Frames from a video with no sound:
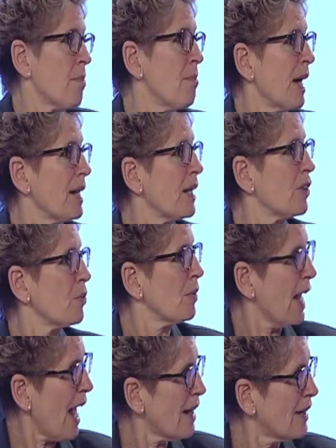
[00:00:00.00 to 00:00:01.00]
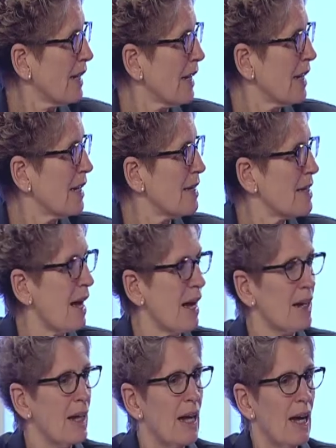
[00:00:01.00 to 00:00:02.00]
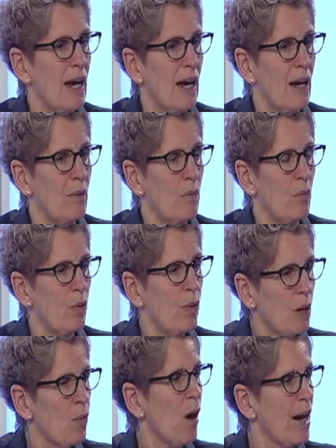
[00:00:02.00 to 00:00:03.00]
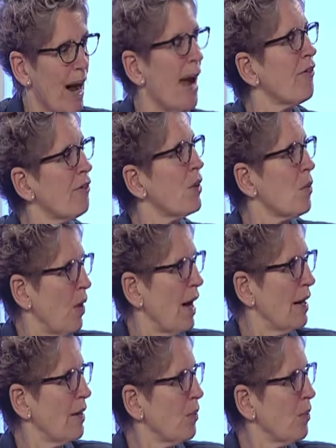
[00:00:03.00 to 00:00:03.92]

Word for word: But the reality is that um, we want everyone,